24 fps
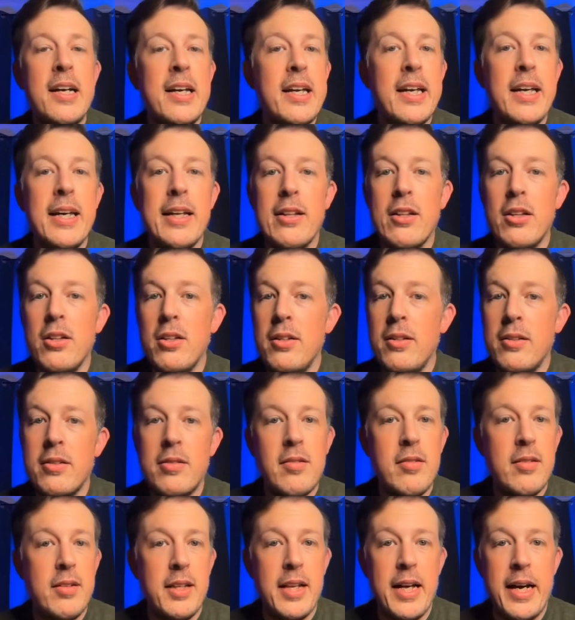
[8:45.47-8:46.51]
it
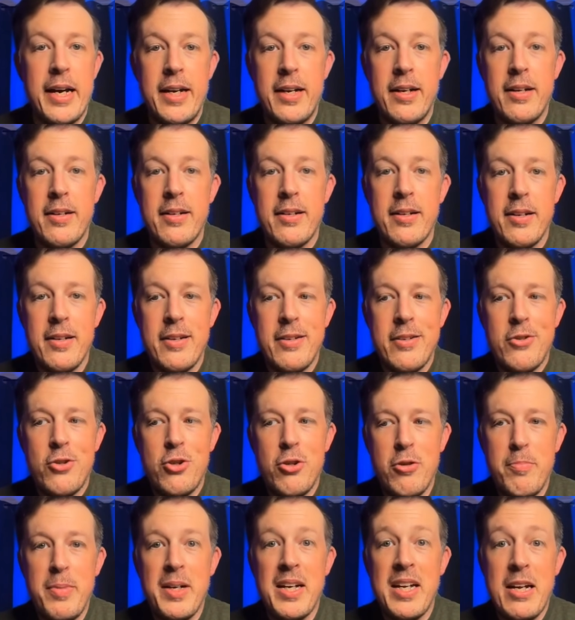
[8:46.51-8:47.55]
looked like
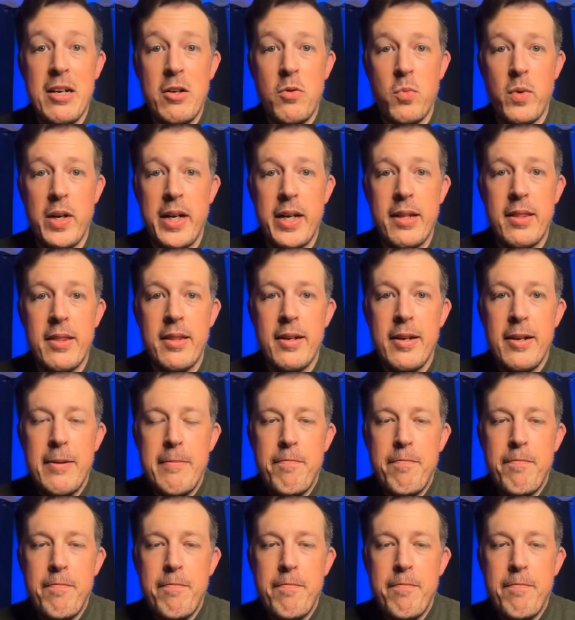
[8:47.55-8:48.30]
to begin with.